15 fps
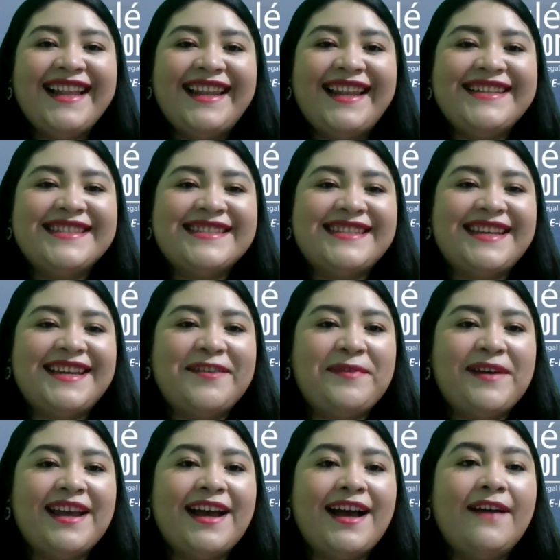Let's see.
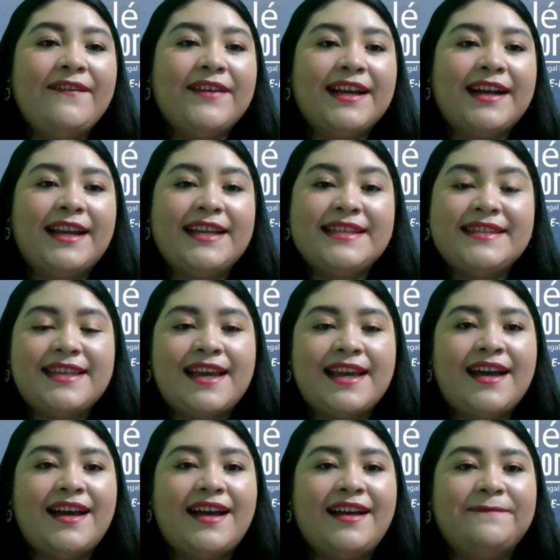We have
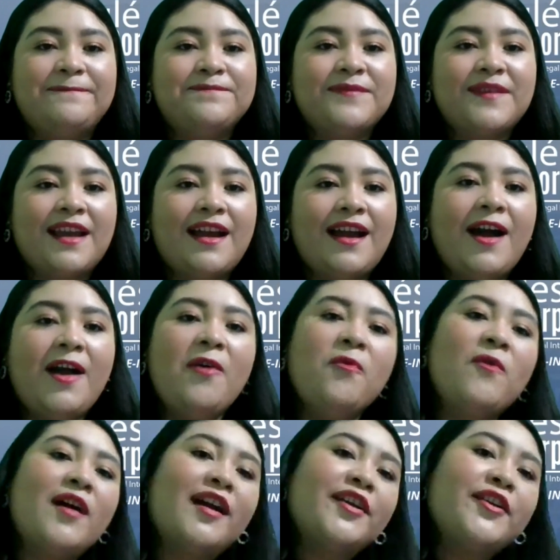Crisia. How
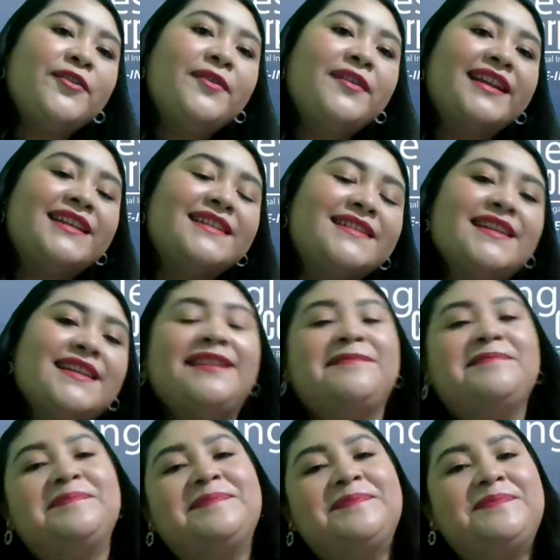are you, Crisia?